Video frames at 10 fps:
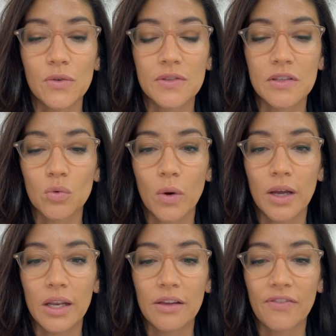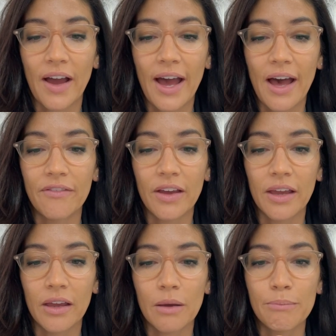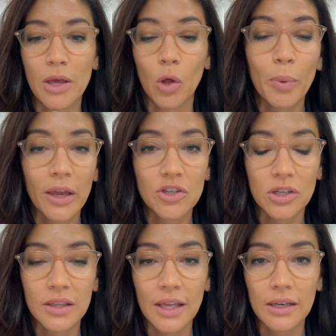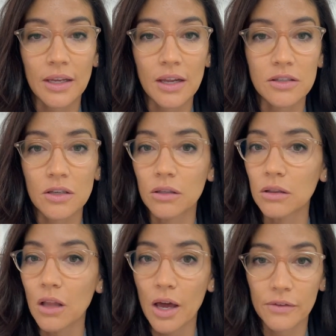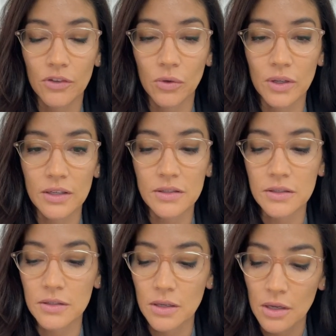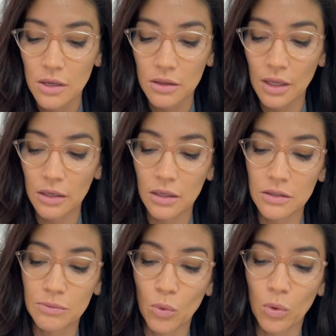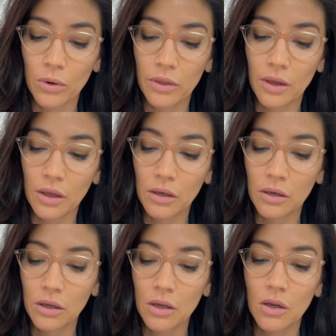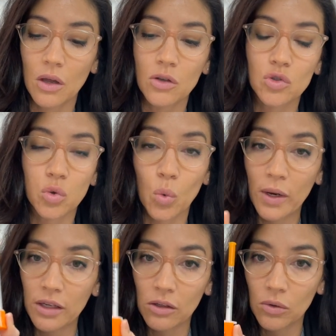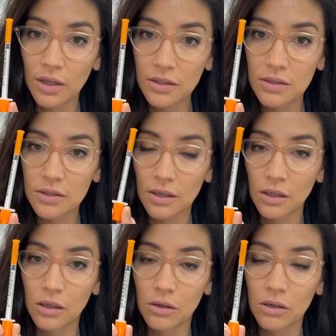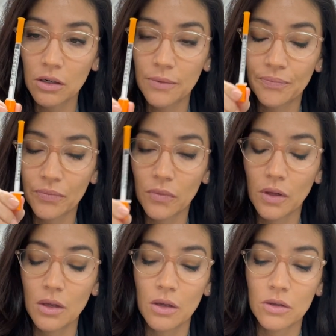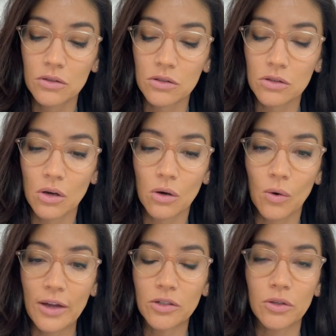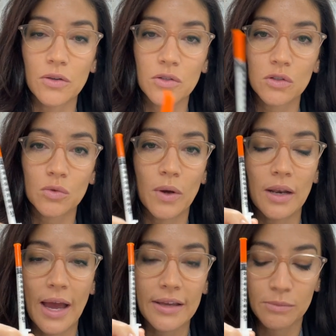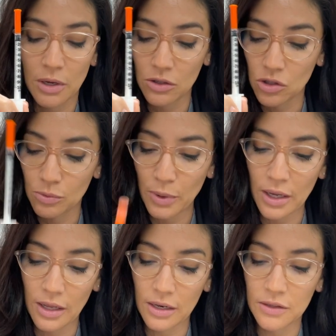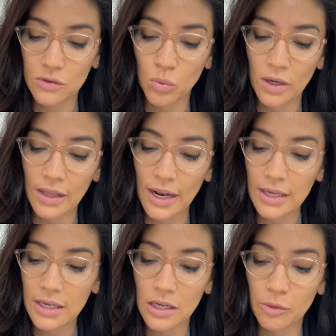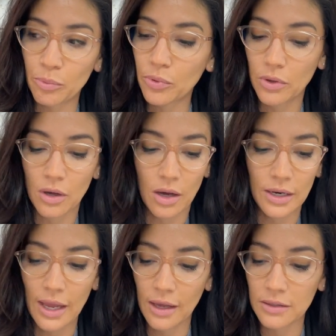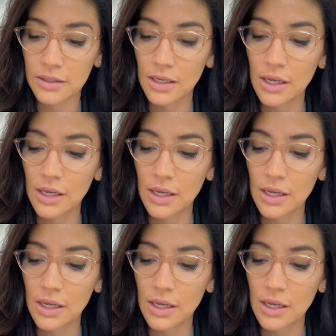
this one if I have a male patient that needs a lot of units, that needs more than 20 units in here. So I don't use this one as much, but it is one that I keep on hand.